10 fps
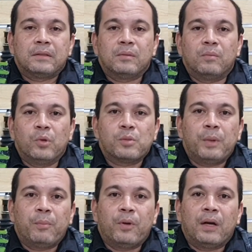most
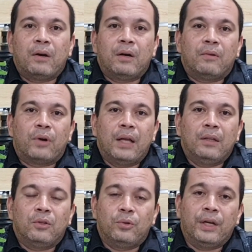people are
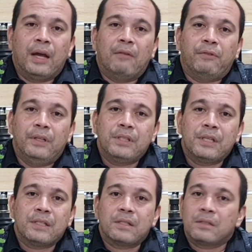run 2.5
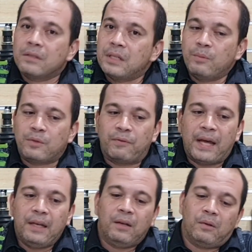inches. Seems
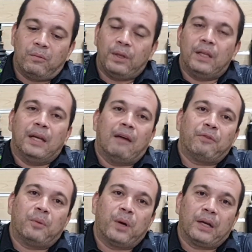fine with an
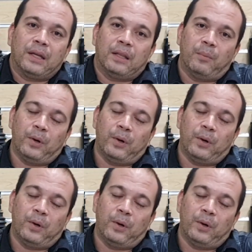aftermarket upper